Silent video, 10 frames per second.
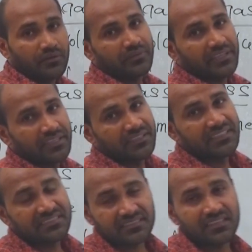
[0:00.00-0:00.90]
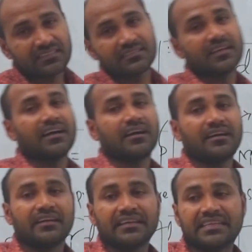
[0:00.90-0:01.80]
we can discuss
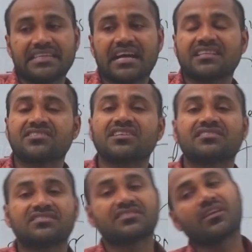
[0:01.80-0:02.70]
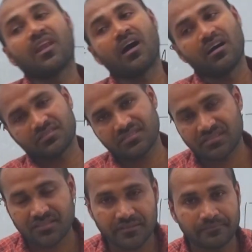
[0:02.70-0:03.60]
the gaseous laws.